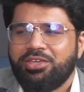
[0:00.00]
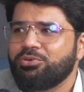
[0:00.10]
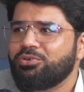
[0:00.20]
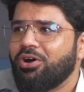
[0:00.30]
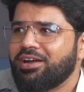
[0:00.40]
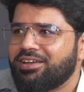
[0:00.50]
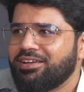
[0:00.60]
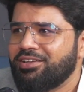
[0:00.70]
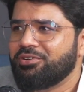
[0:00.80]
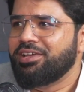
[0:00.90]
you got uh,
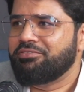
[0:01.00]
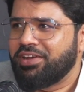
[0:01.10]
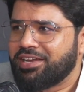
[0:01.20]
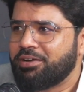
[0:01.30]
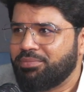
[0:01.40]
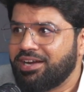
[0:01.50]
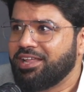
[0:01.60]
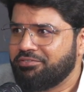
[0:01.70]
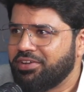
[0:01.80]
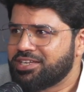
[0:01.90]
you know infected blood
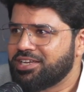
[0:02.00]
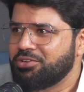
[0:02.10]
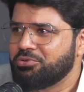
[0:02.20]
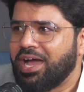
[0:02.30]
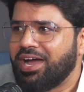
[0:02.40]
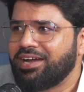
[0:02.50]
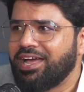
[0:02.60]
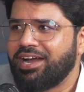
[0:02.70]
infection you had,